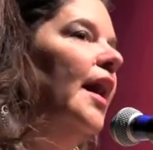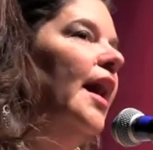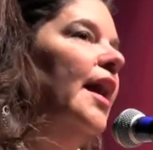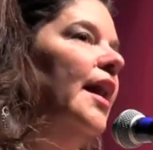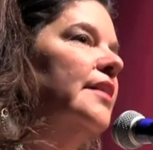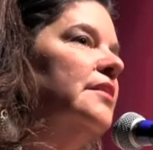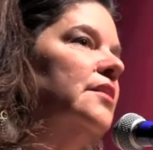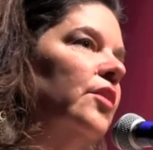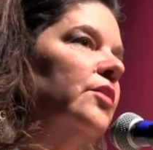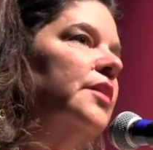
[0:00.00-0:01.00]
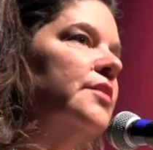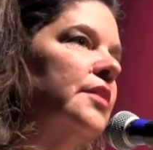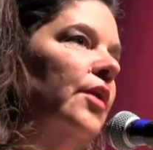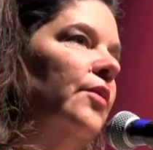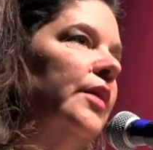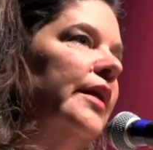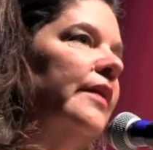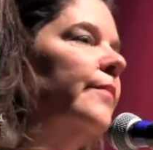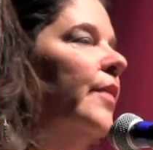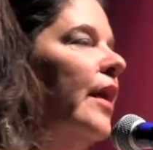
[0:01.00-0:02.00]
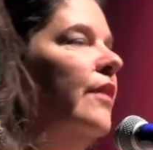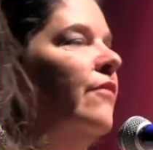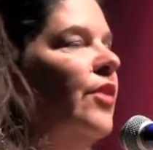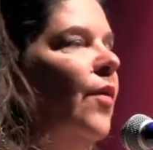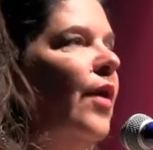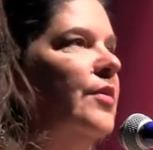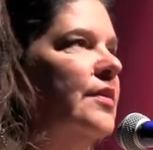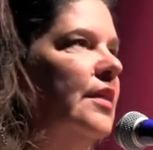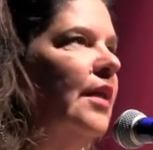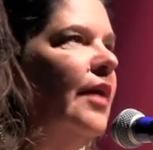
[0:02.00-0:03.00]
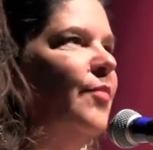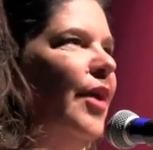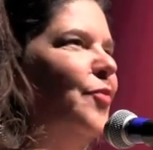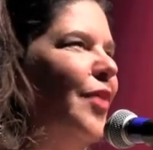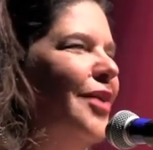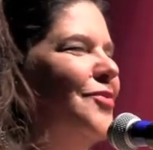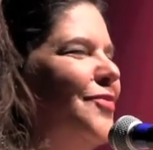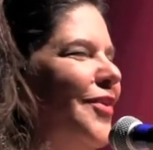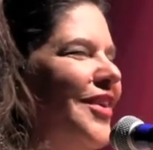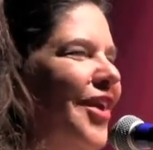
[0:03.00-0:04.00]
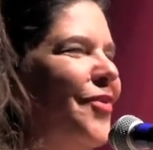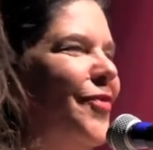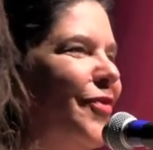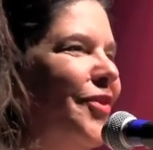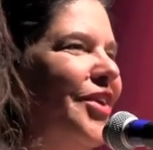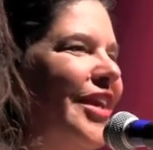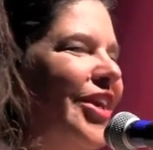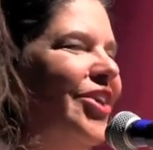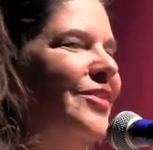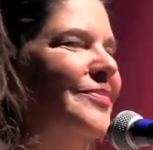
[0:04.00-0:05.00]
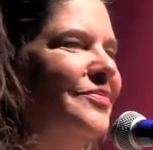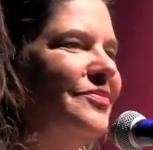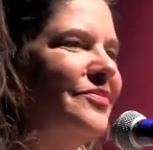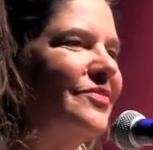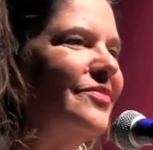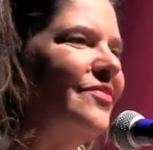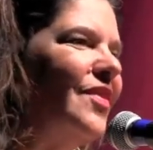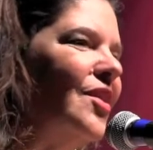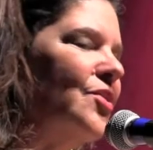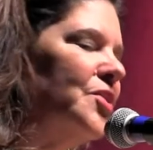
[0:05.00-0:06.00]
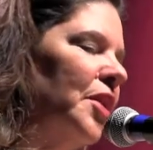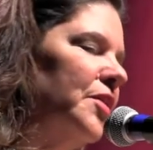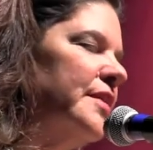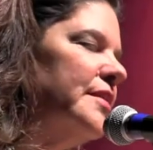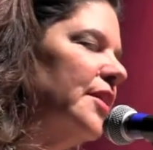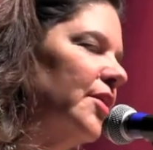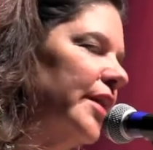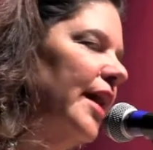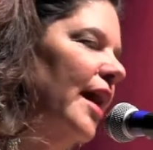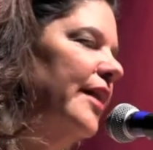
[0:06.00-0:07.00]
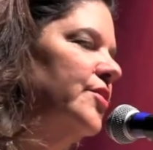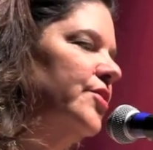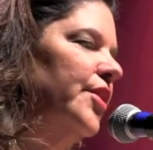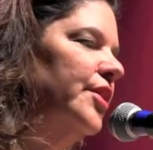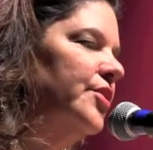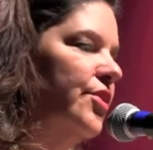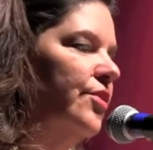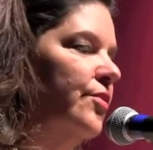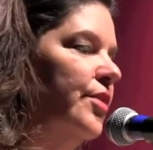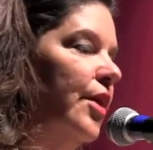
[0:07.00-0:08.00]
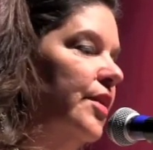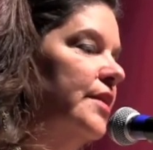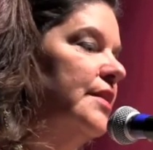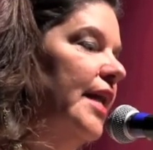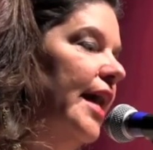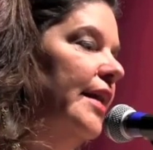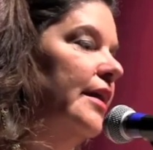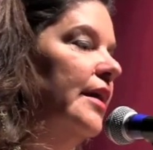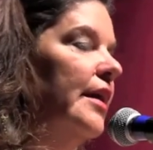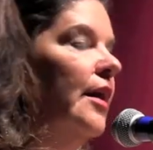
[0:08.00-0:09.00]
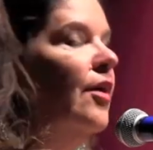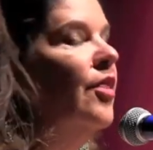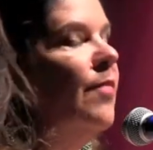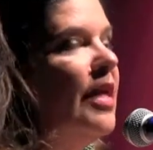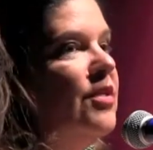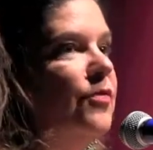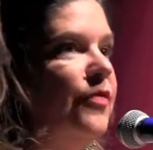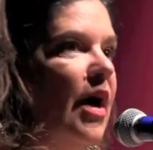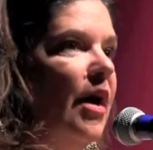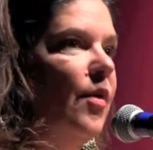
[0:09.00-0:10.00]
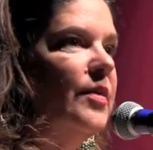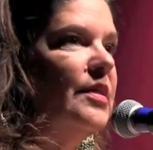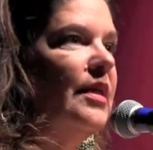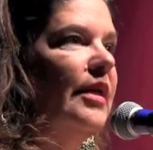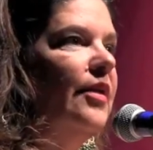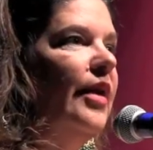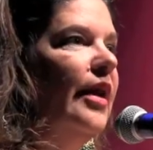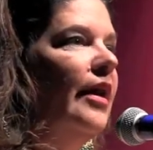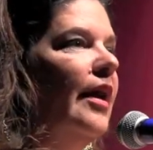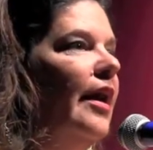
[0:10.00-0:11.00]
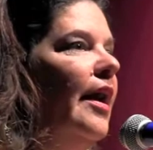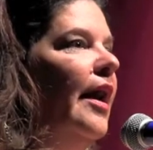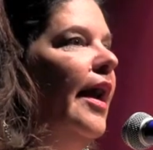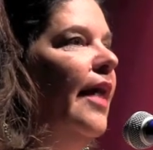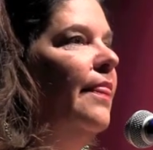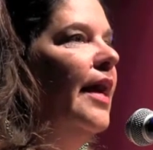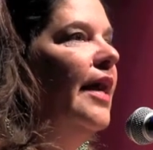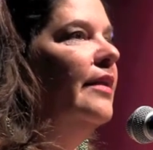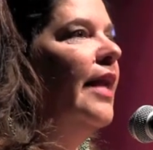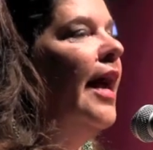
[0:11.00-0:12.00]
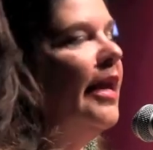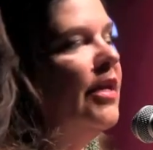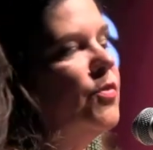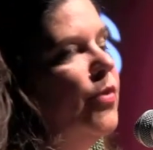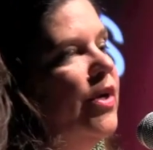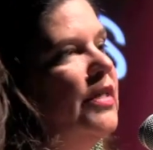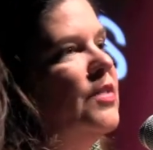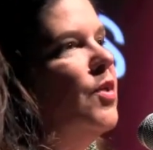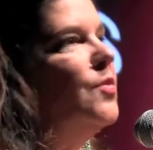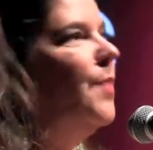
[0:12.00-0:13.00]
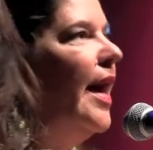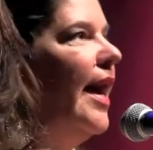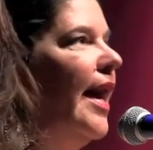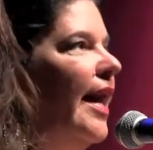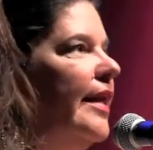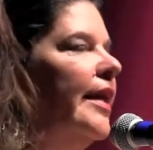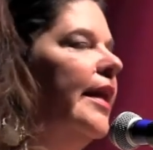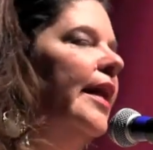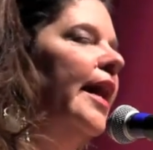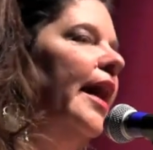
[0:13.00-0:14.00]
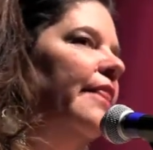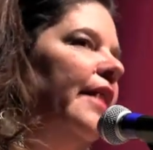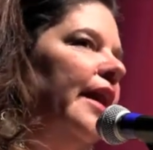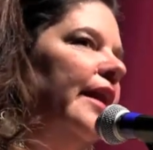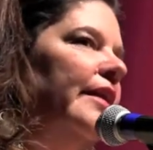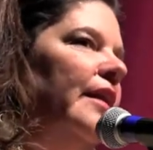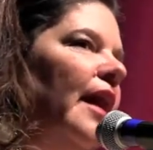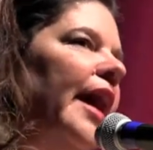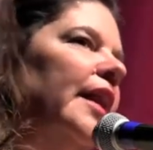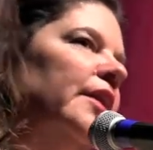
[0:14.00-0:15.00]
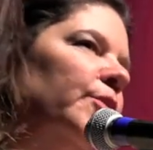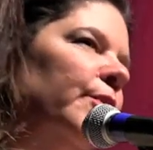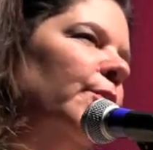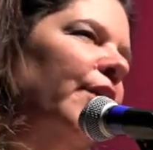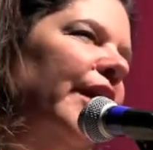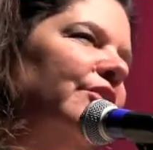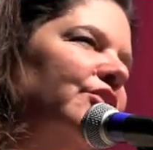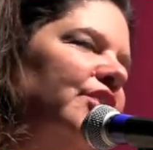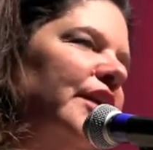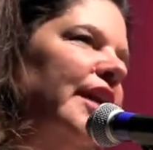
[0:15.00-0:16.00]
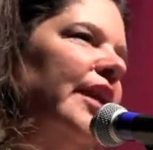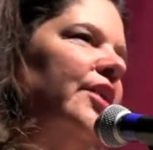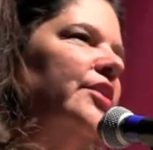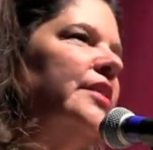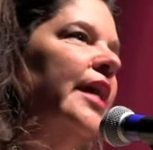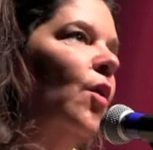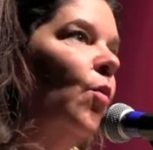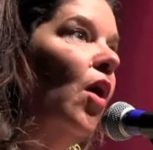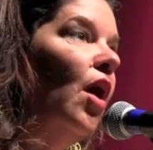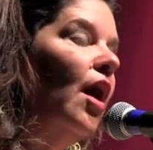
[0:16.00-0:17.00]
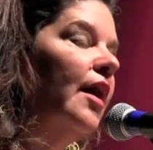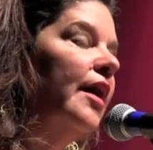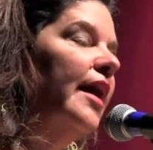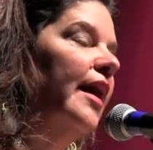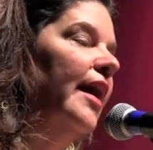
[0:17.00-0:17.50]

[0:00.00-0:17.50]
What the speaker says: And slowly, even though I was still on bed rest for another full year, slowly, I started to notice that the mental fog was clearing. And then the headaches weren't as bad. And then I had a little bit more energy and I could take a walk.